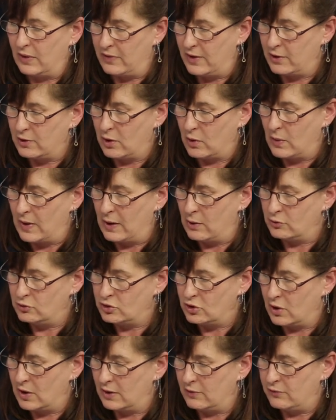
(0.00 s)
when they go
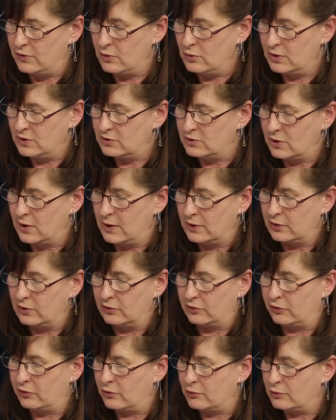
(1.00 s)
out. John, if you can talk
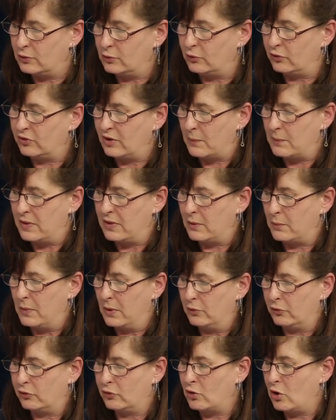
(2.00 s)
us through some of the
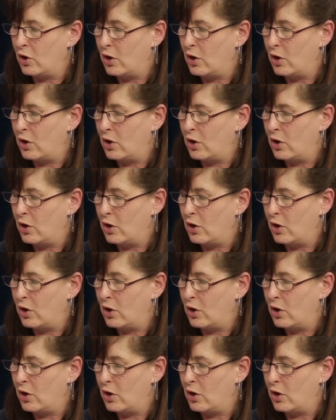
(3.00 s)
most